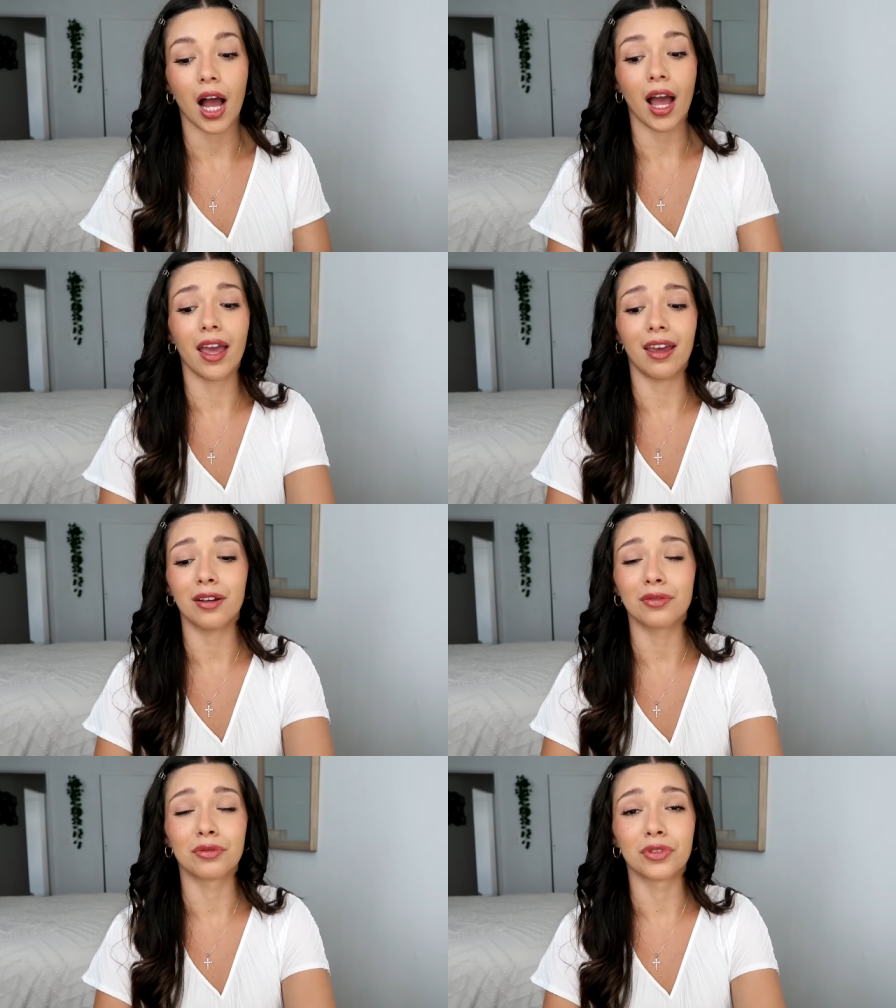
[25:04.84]

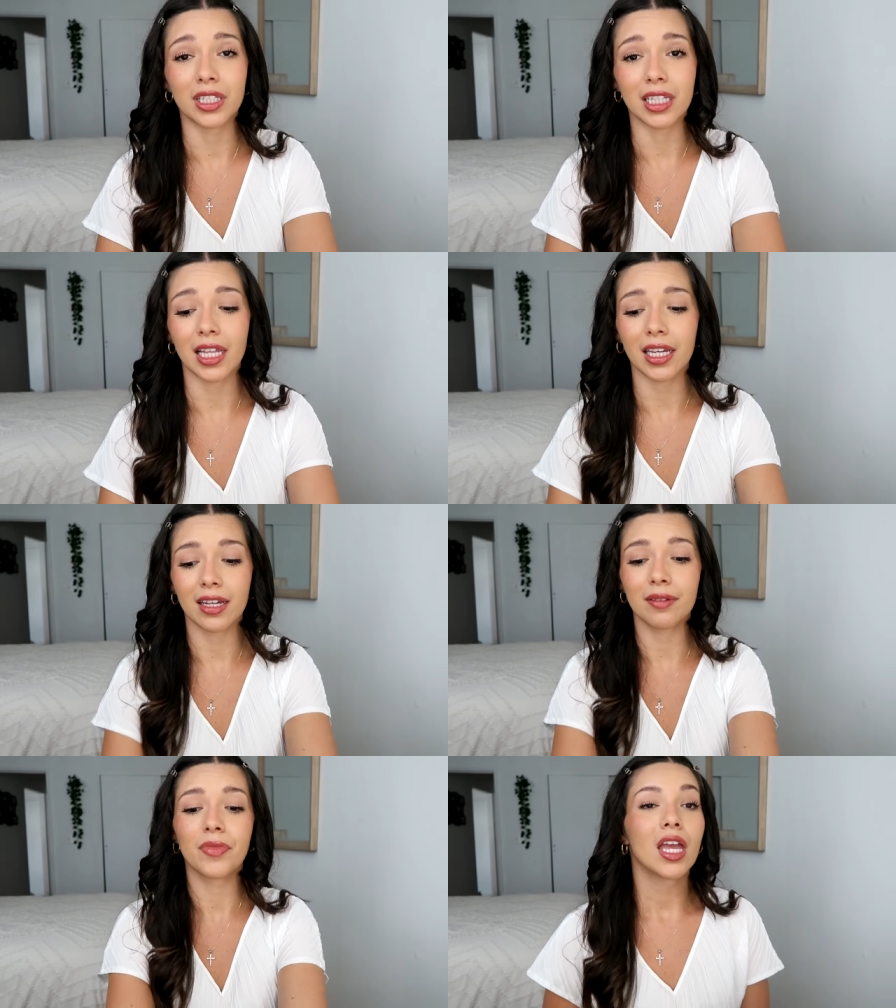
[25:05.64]
I really like
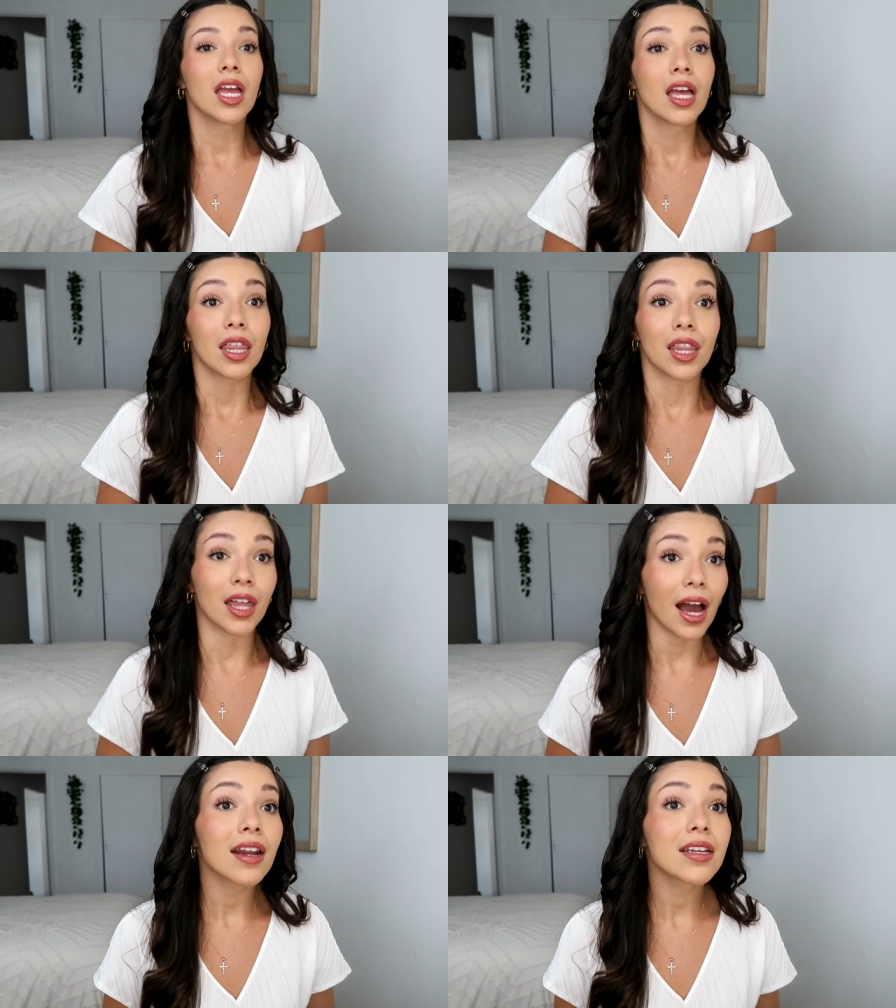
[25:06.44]
it.
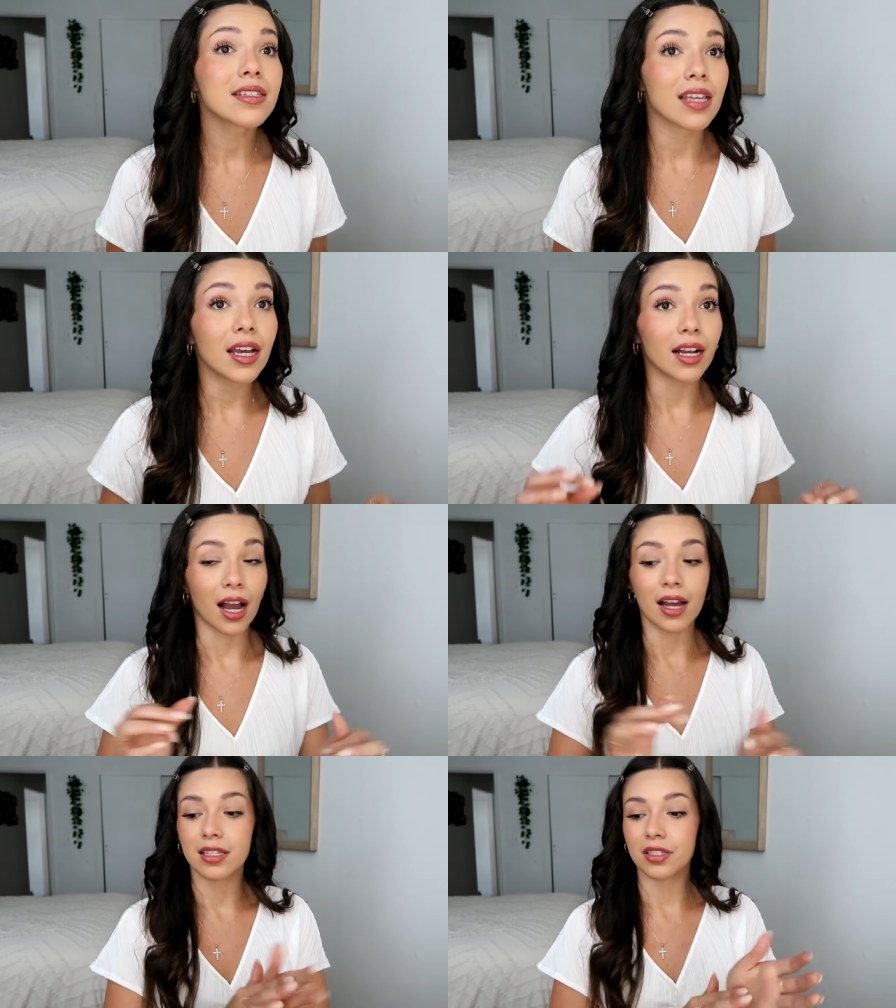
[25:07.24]
That is it,
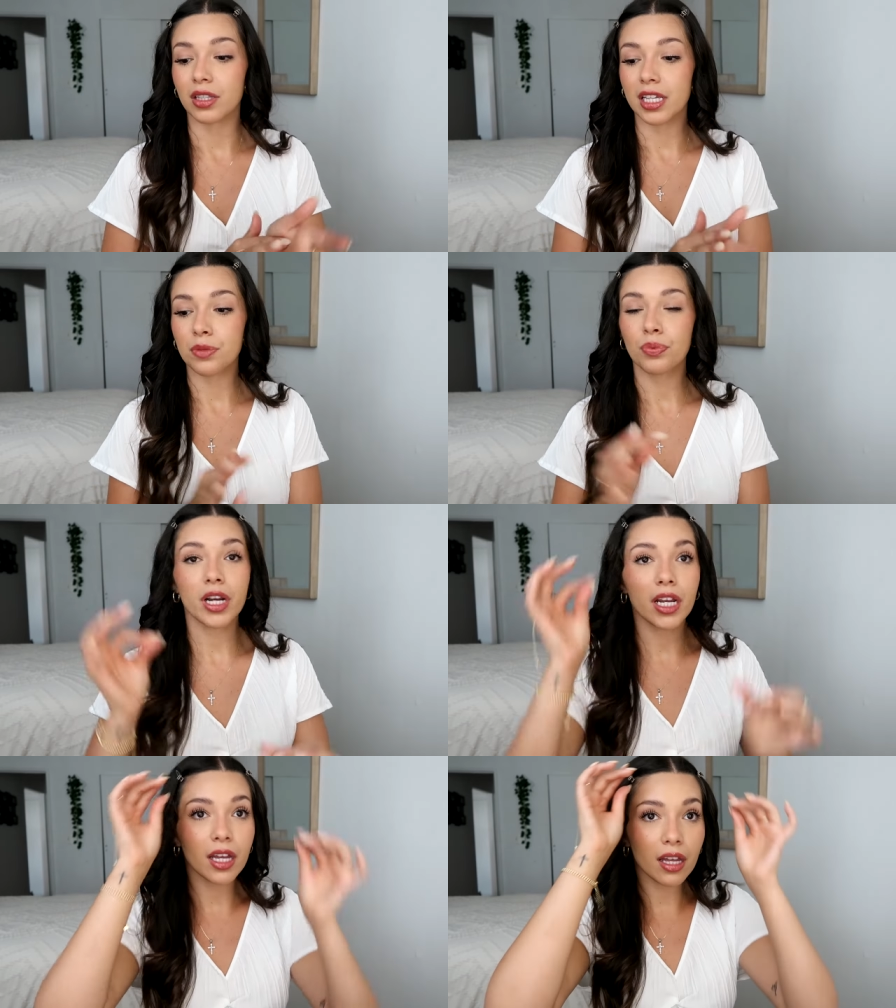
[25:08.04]
guys. So let's
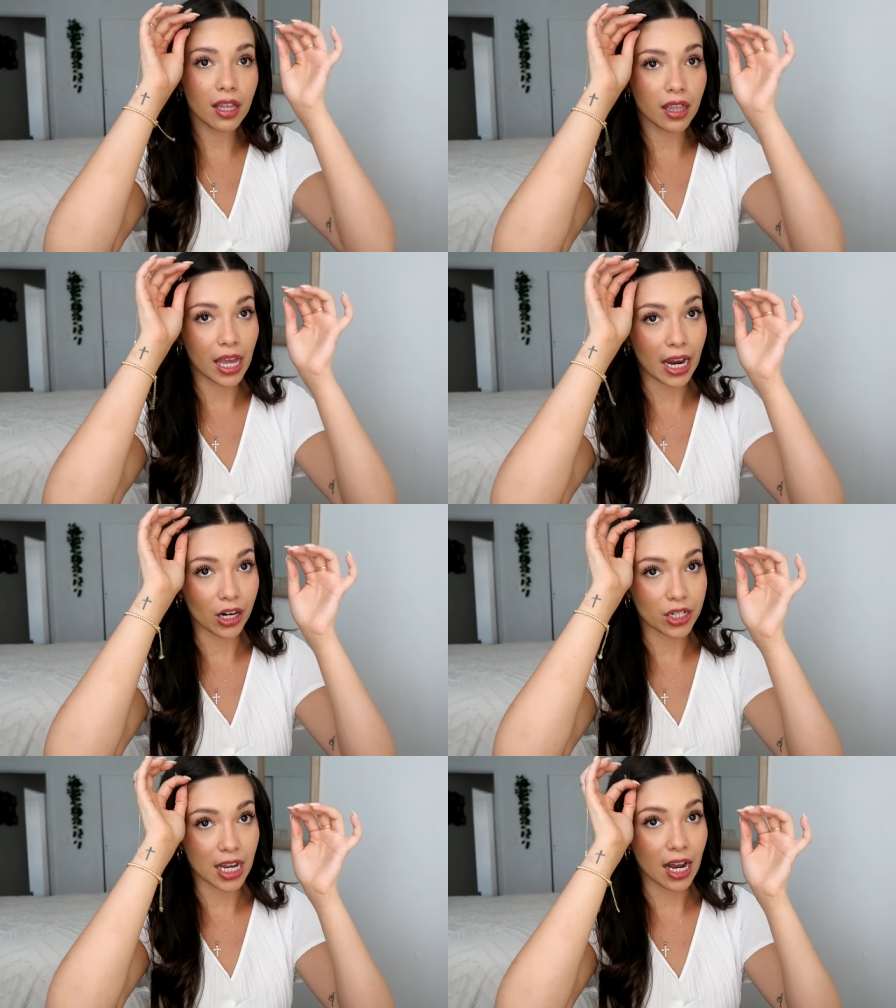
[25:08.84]
bring the
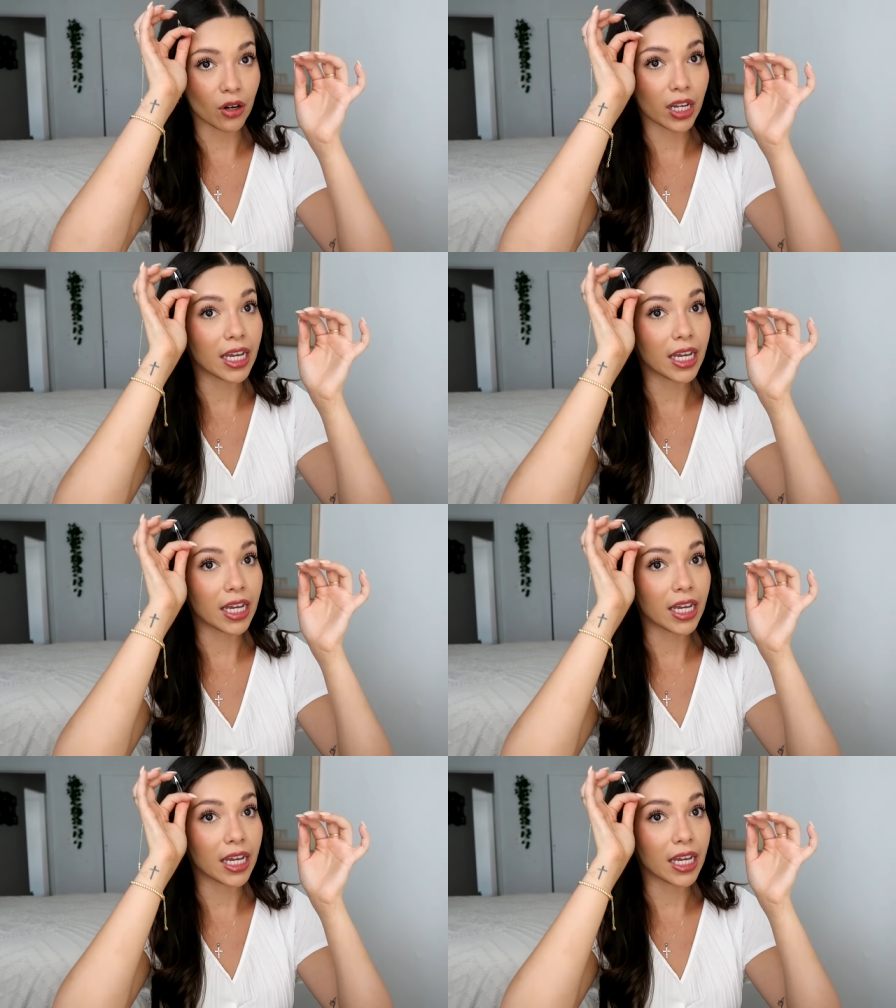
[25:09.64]
hair down.